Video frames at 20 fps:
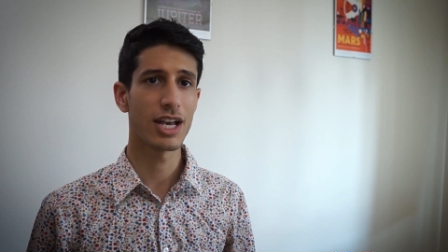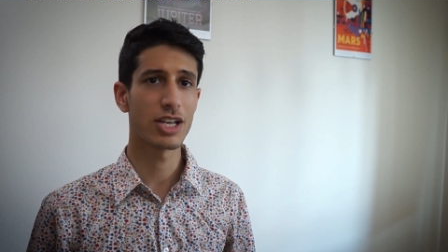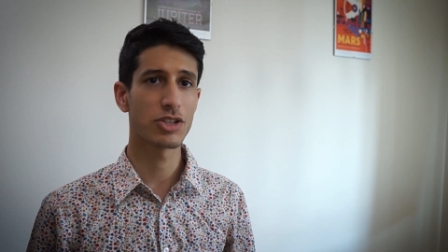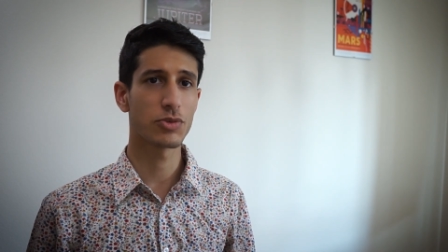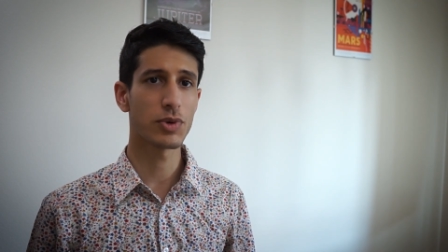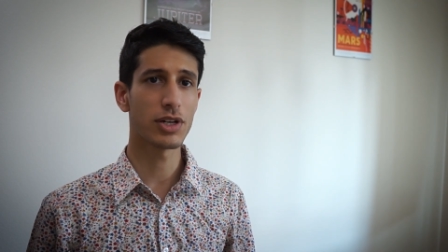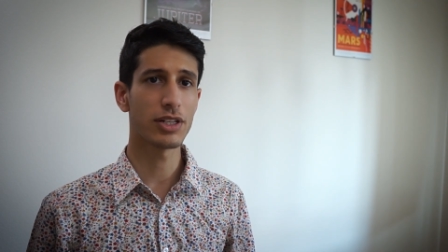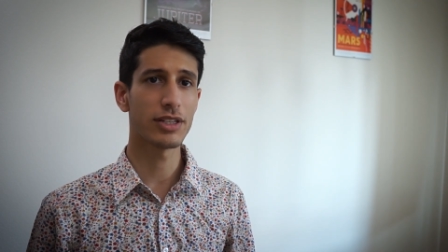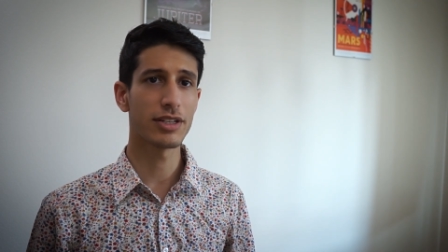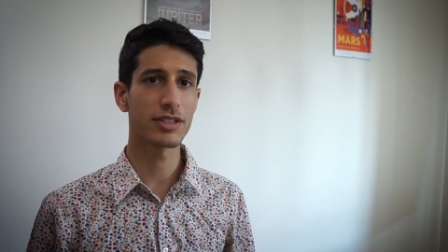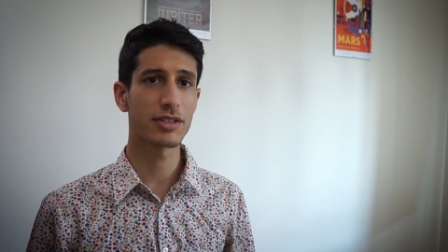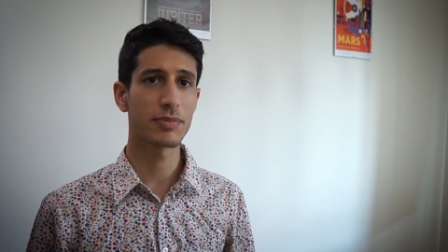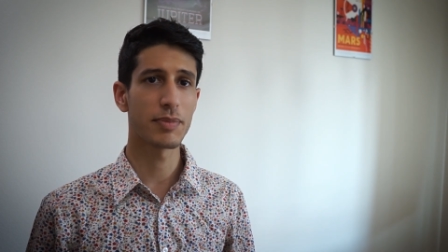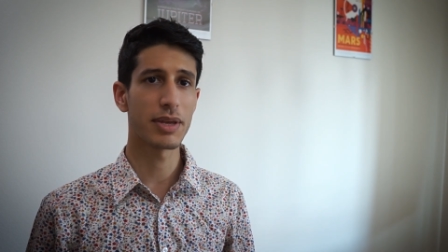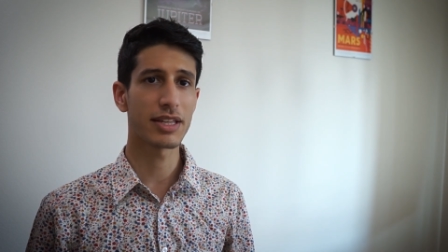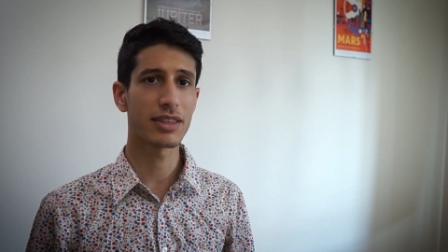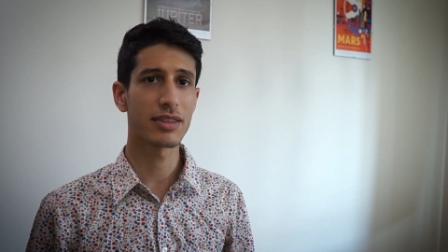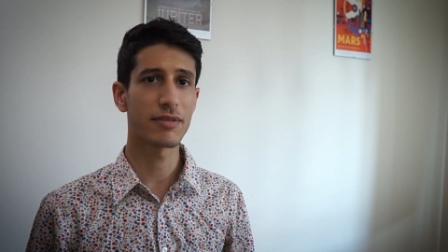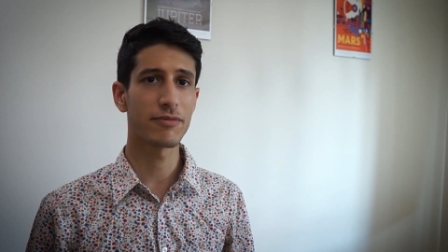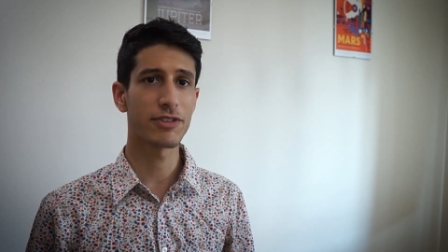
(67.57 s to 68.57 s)
as well as
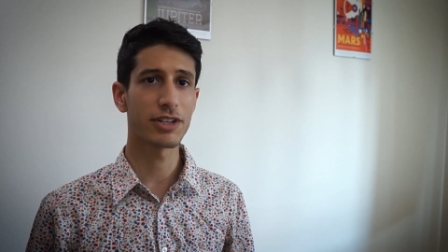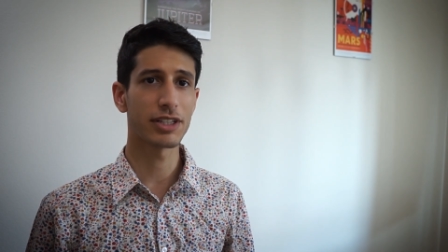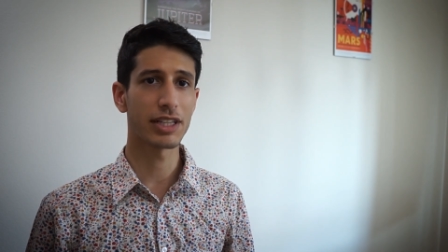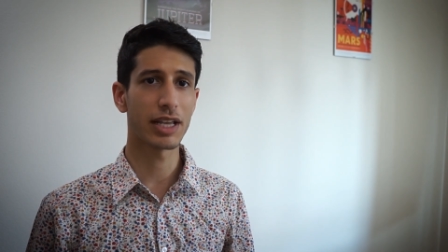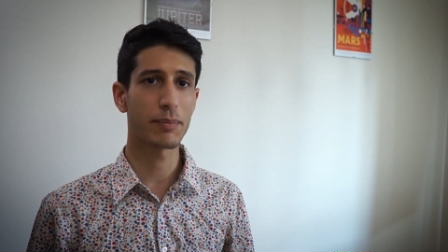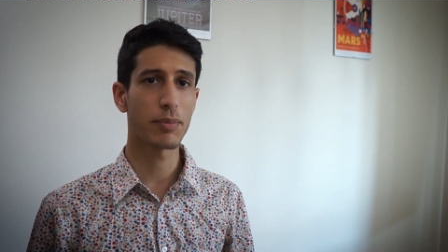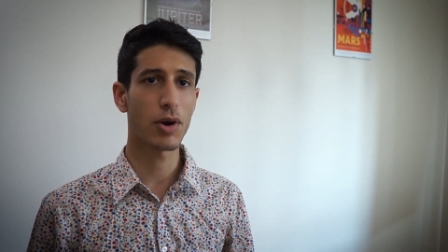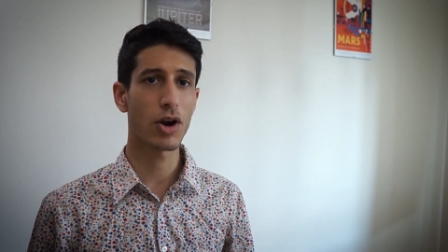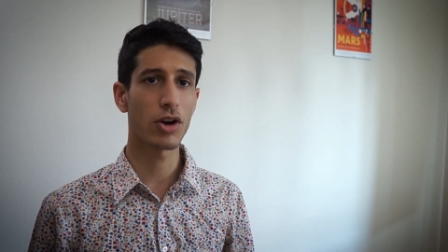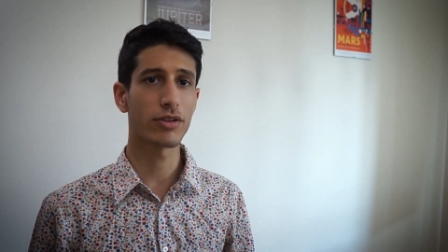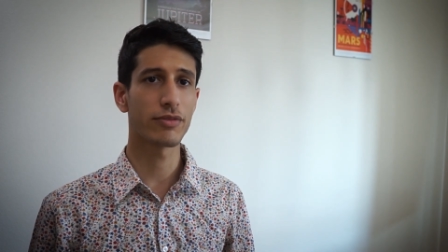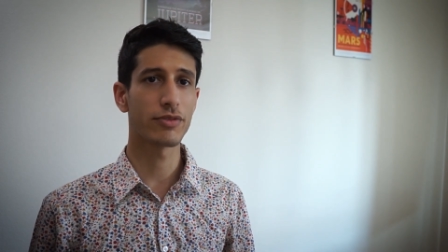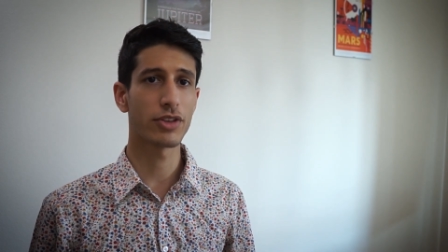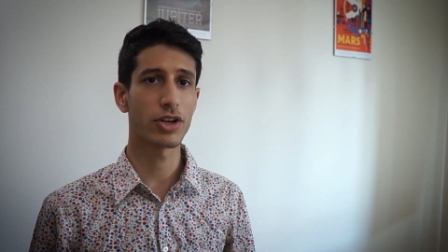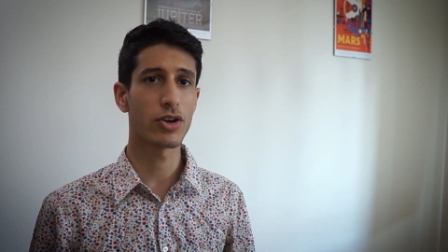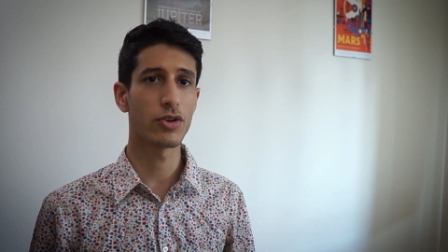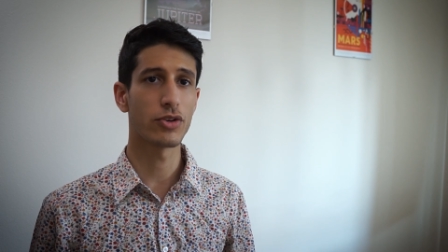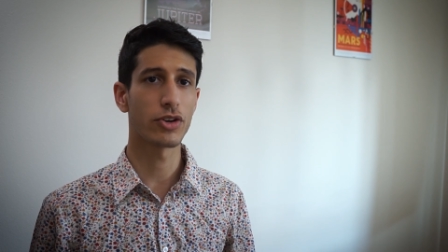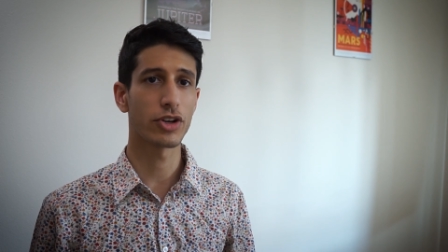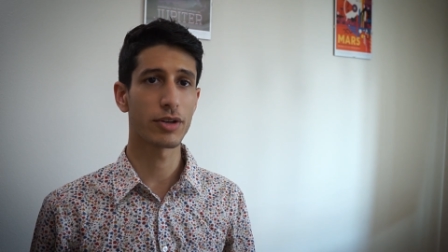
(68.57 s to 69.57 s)
making them feel like part of the
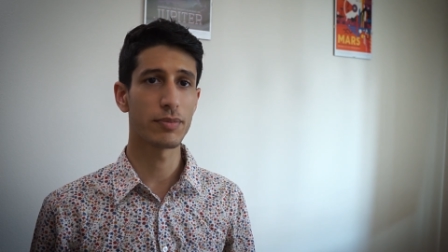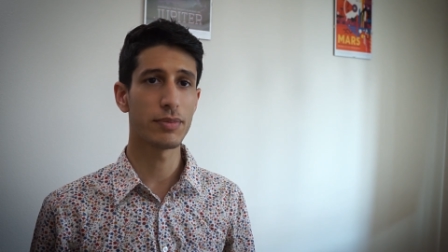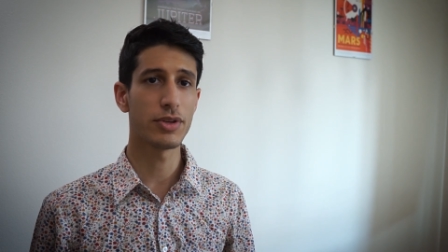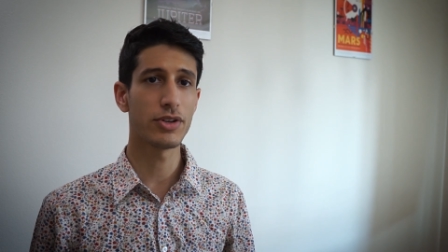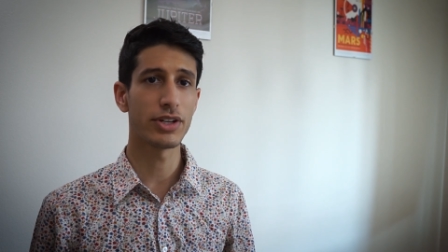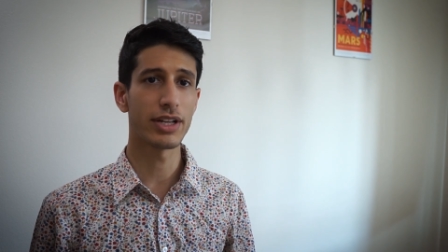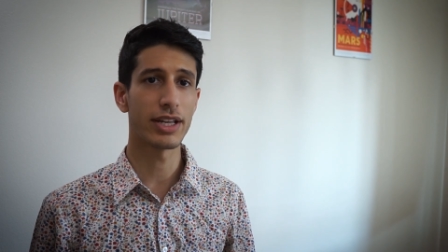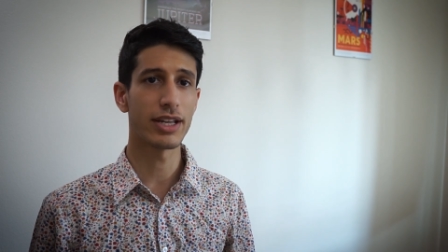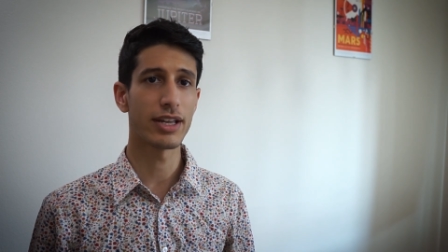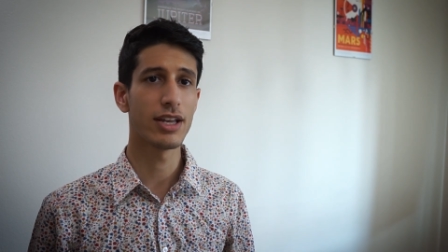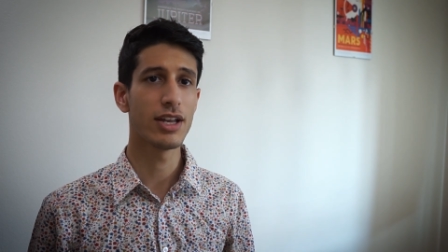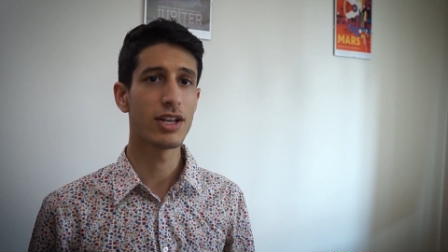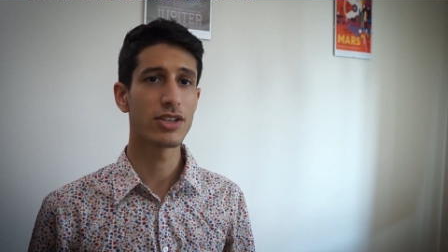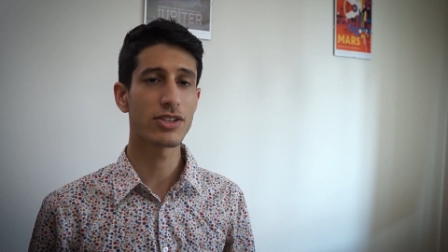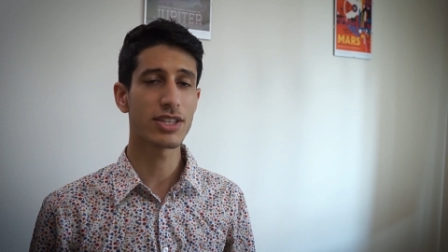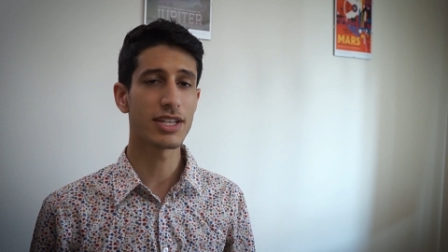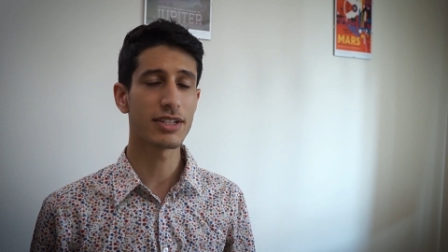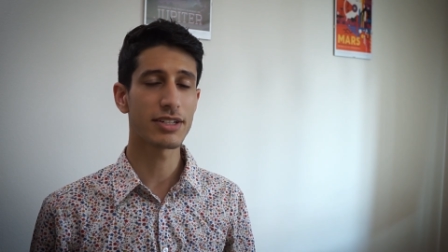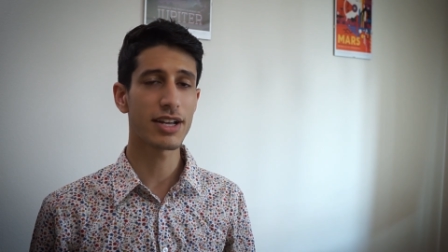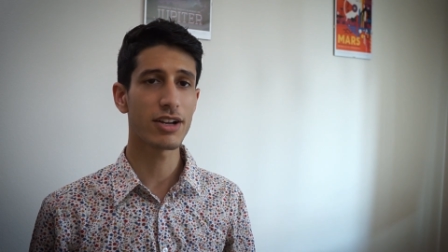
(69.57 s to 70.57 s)
coder community.
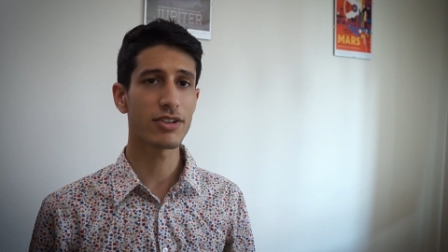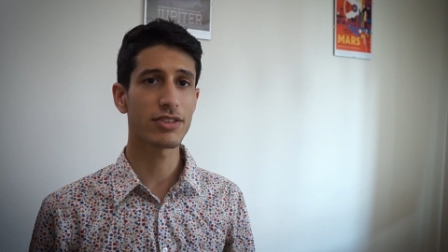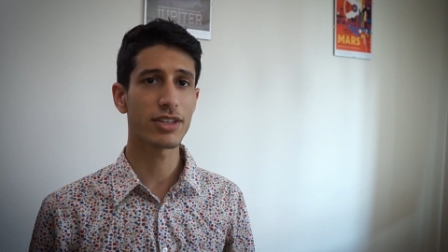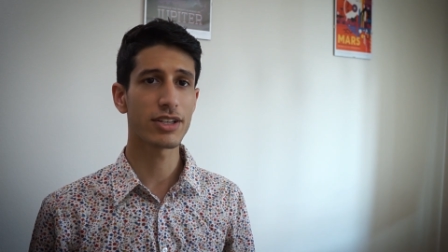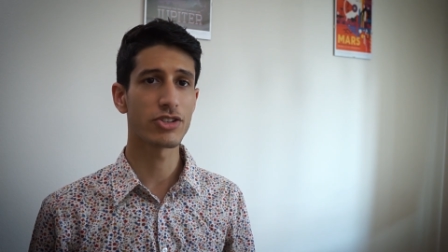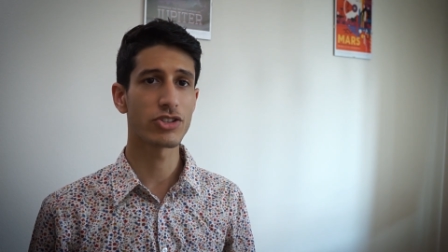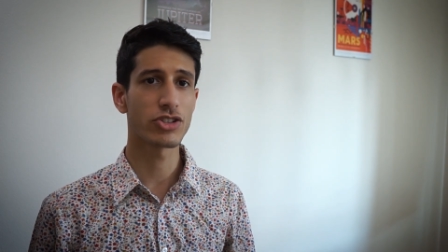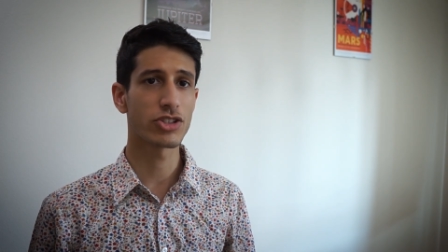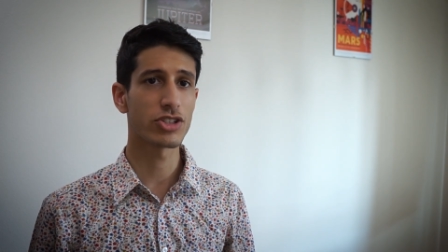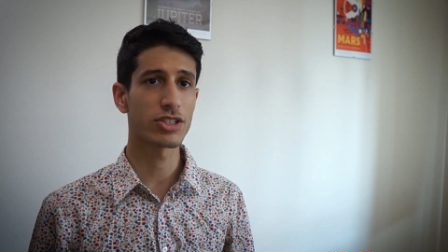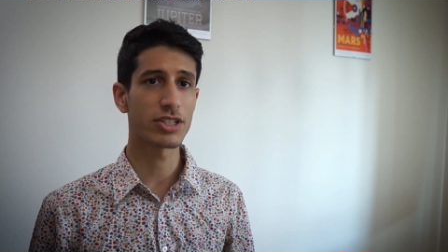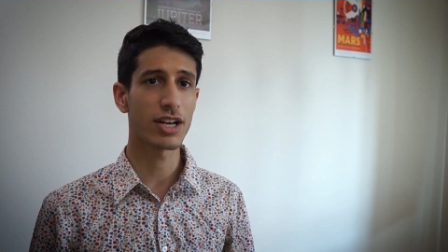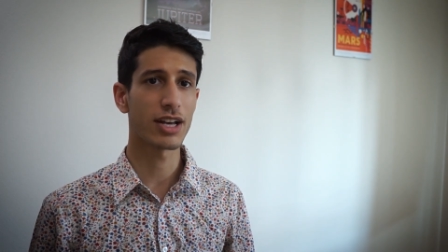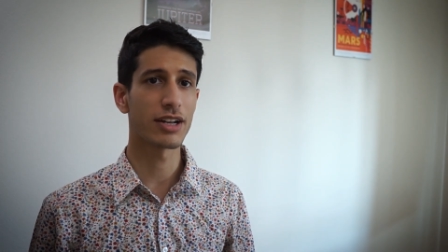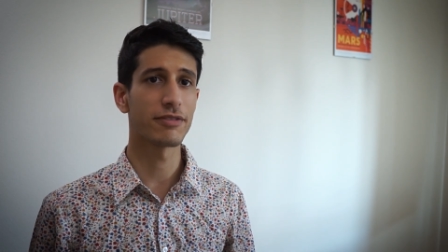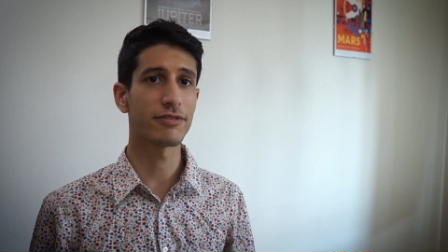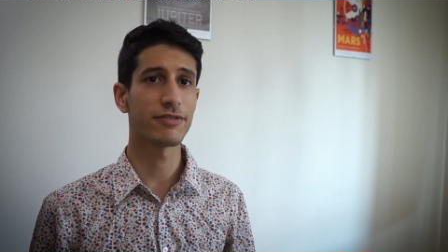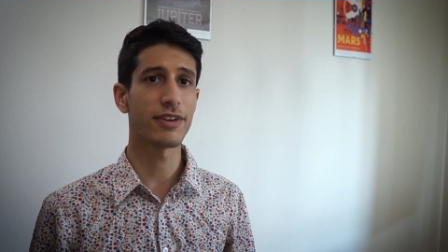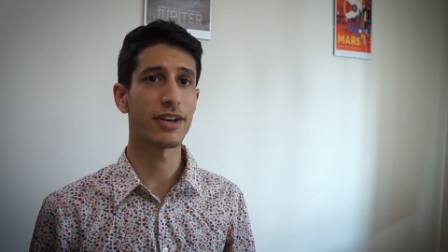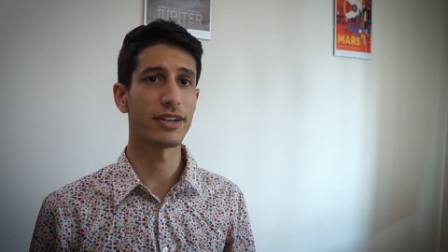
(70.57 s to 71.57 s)
So the entire thing is just a
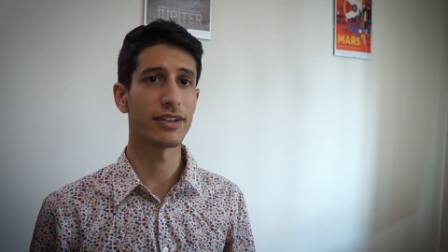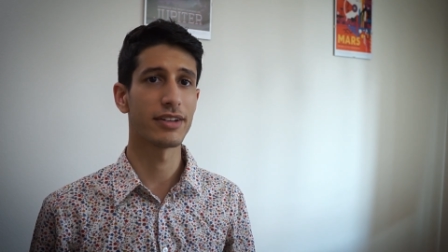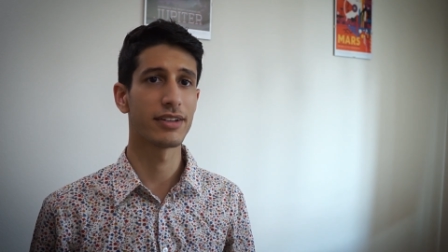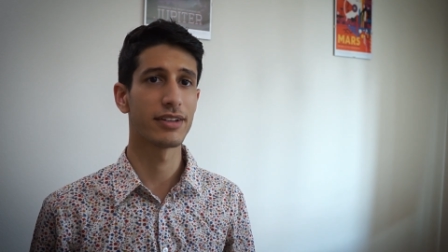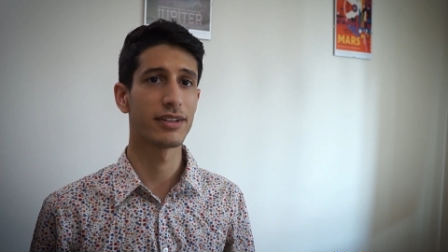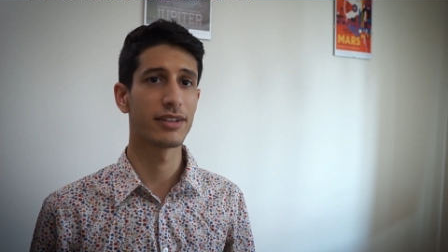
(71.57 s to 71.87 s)
ton of fun.